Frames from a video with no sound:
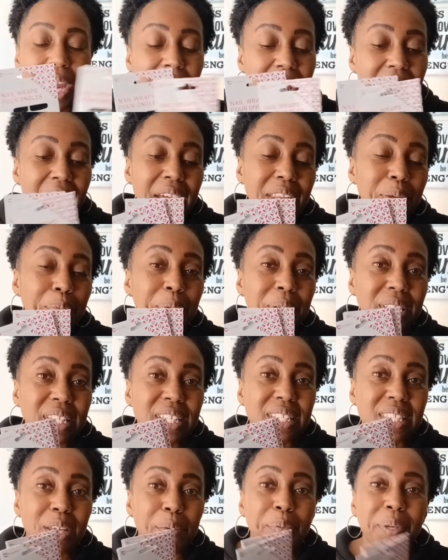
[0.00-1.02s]
I had to pick
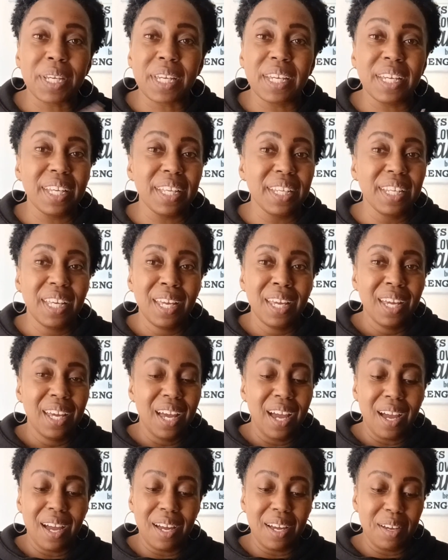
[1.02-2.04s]
these up again.
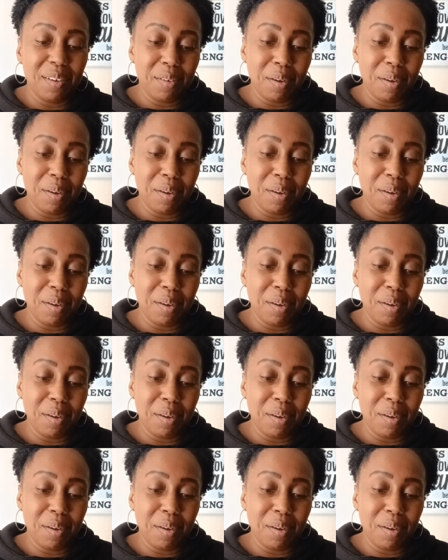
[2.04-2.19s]
Uh,